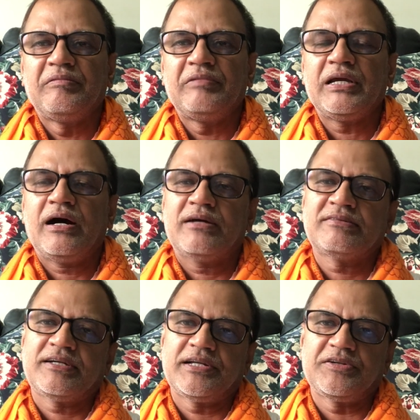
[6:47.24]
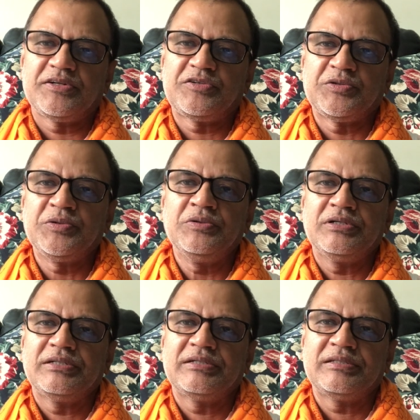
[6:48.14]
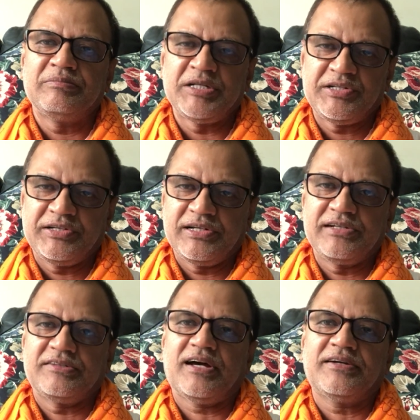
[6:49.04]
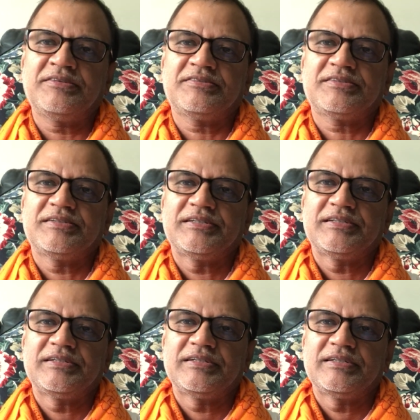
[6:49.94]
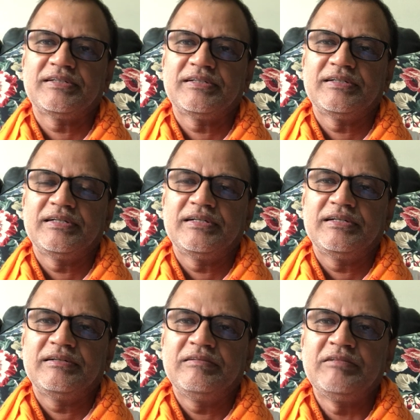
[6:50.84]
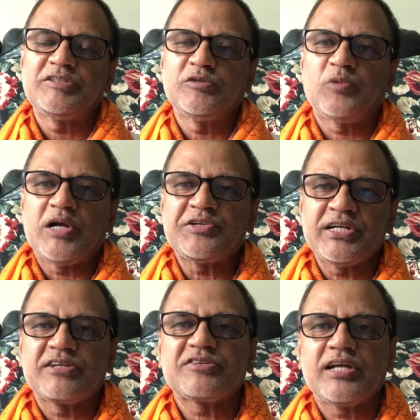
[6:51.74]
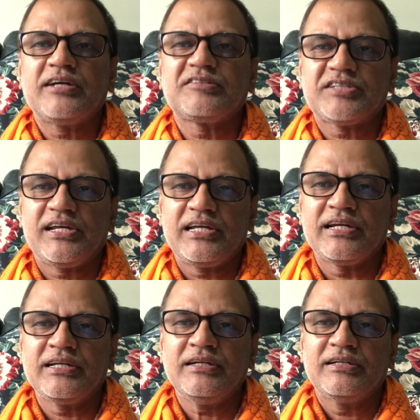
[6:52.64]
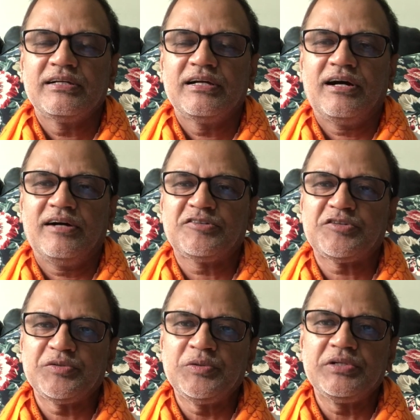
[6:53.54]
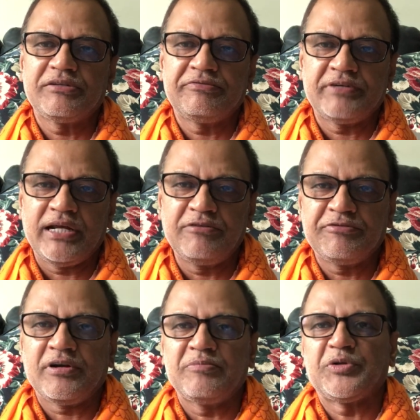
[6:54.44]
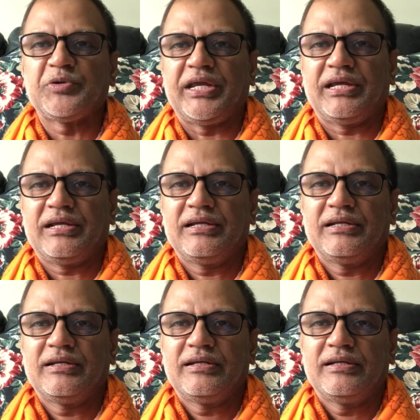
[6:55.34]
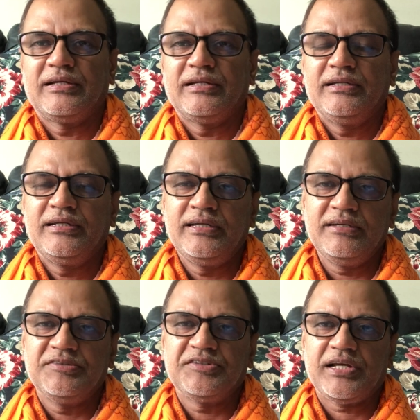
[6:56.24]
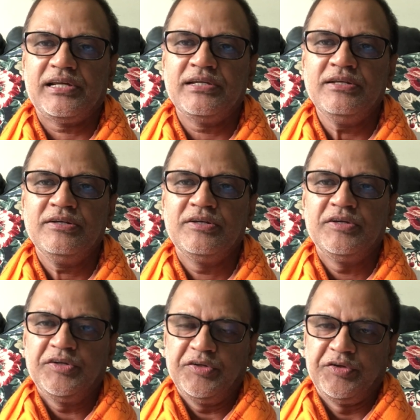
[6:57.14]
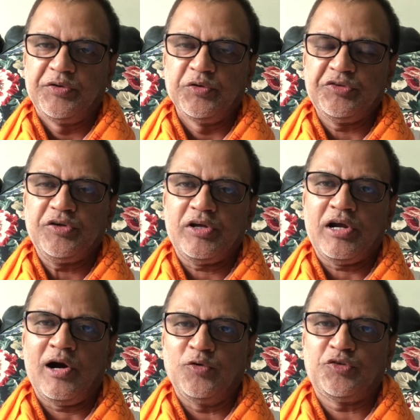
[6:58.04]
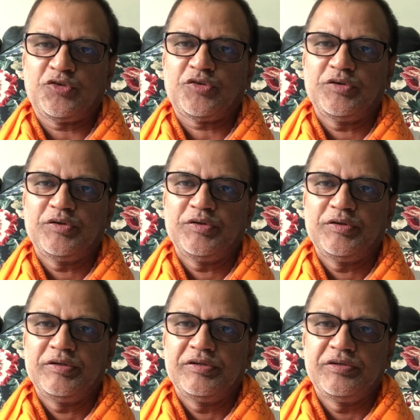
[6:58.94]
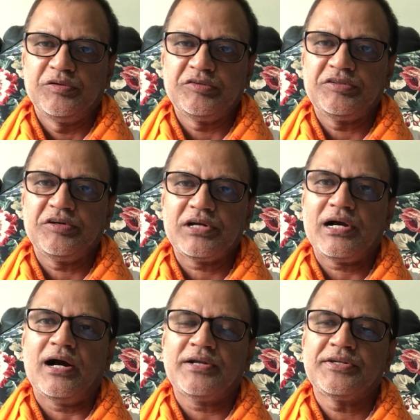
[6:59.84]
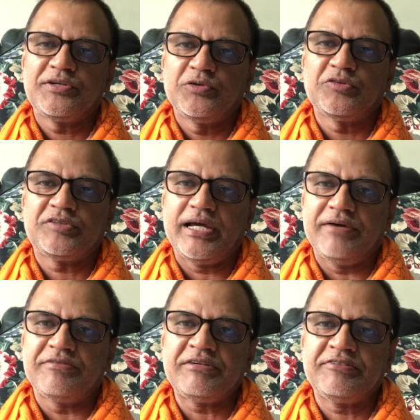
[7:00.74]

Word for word: we are surrendered to the material desires, which is what Sri Krishna is telling us to refrain from doing. He is telling, use your house, use your car, use every